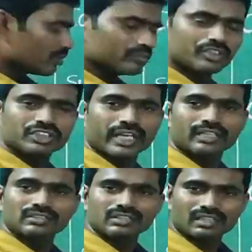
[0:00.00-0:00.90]
Which
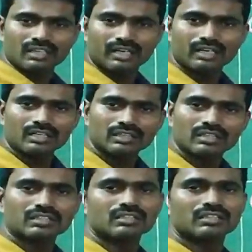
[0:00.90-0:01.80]
angles are
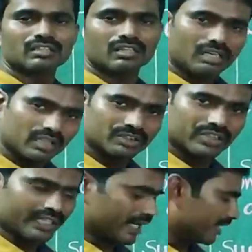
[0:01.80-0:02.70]
called
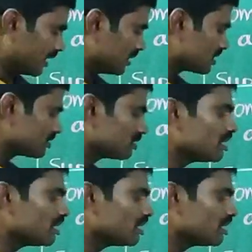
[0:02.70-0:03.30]
conjugate angles?